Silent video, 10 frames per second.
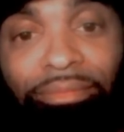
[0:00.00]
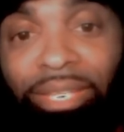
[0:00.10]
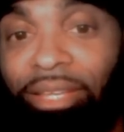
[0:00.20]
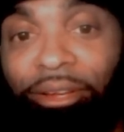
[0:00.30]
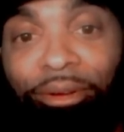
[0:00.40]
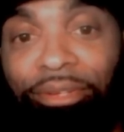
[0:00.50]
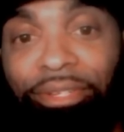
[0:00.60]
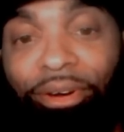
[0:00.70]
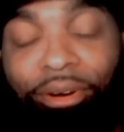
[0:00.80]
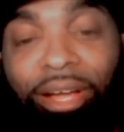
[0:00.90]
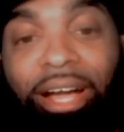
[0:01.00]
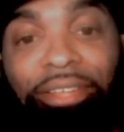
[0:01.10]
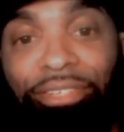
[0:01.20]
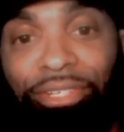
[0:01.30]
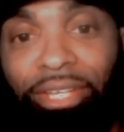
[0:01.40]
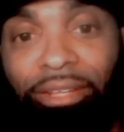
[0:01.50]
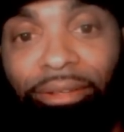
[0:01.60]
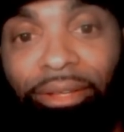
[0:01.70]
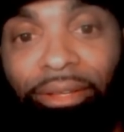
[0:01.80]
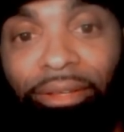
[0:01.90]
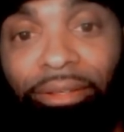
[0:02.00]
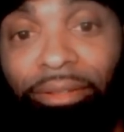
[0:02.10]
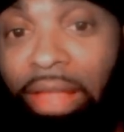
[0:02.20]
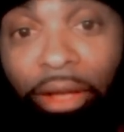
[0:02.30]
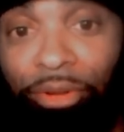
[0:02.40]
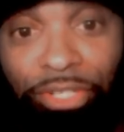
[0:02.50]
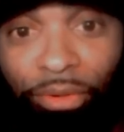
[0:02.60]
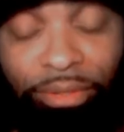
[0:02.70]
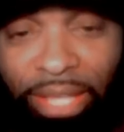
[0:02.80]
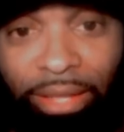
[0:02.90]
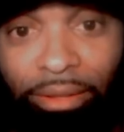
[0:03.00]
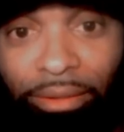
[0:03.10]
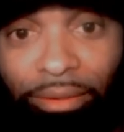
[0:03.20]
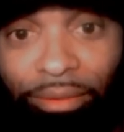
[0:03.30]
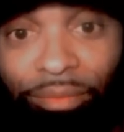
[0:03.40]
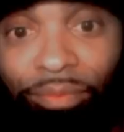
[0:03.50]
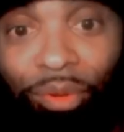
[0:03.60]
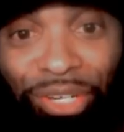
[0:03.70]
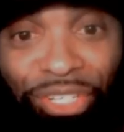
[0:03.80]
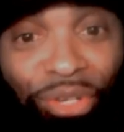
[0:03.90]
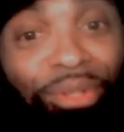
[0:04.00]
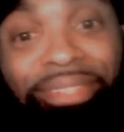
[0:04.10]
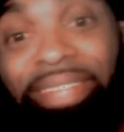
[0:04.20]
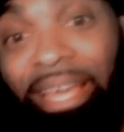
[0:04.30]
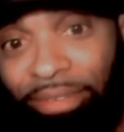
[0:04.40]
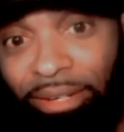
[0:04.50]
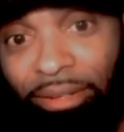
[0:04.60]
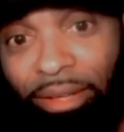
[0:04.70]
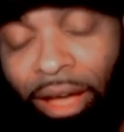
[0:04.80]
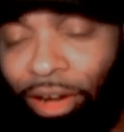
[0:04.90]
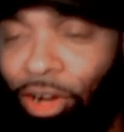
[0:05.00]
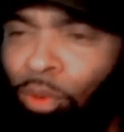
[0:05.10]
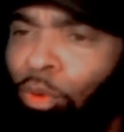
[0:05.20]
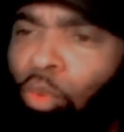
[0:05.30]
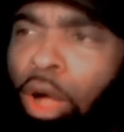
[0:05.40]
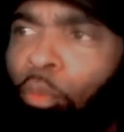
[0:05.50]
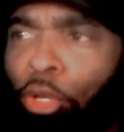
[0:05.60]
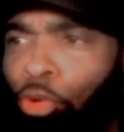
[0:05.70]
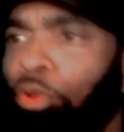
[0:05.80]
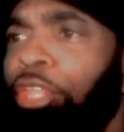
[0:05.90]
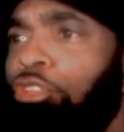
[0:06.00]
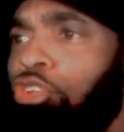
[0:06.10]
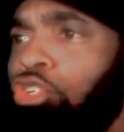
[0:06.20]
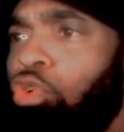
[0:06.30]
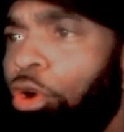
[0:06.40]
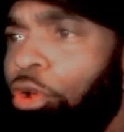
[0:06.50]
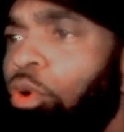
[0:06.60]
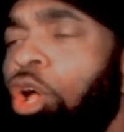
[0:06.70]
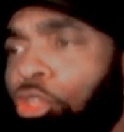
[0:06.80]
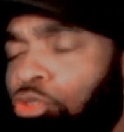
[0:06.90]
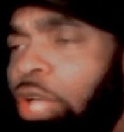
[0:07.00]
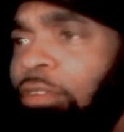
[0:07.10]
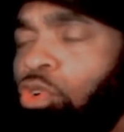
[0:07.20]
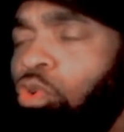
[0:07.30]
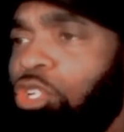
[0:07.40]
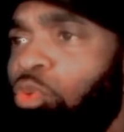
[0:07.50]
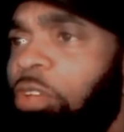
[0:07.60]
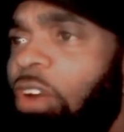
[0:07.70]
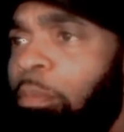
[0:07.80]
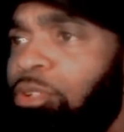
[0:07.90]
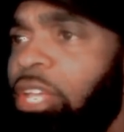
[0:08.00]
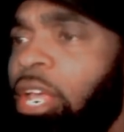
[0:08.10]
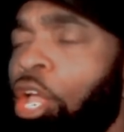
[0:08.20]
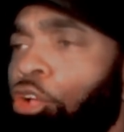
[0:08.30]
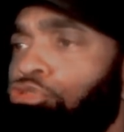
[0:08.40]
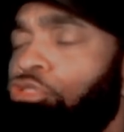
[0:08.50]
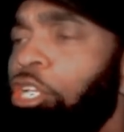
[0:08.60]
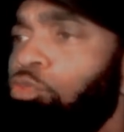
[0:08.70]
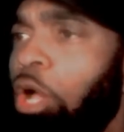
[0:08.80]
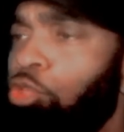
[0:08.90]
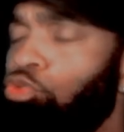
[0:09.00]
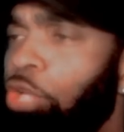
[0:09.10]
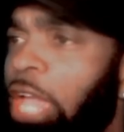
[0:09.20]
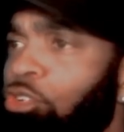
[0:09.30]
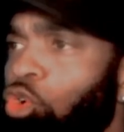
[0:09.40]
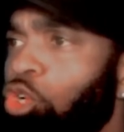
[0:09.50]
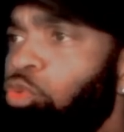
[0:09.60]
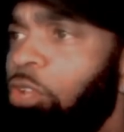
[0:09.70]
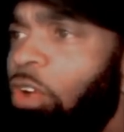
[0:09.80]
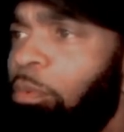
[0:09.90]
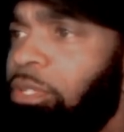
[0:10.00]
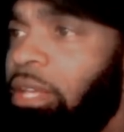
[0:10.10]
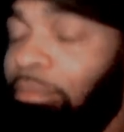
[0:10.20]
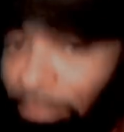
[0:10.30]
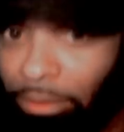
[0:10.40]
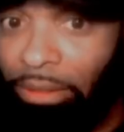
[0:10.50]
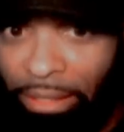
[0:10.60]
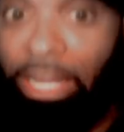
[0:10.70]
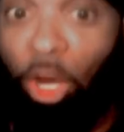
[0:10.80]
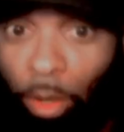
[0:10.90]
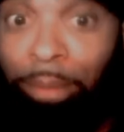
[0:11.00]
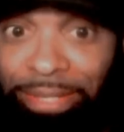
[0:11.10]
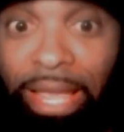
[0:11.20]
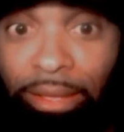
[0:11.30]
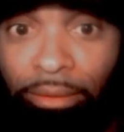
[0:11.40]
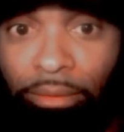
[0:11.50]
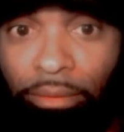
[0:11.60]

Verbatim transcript: Tears and all kinds of shit. Not going to shit on Tank. You're gonna shit on Devin. Oh, well, why, well, you did to Shakur, though. You gave Shakur twenty-five percent. It was crazy. Why you gave Shakur twenty-five percent? Hear what I'm saying.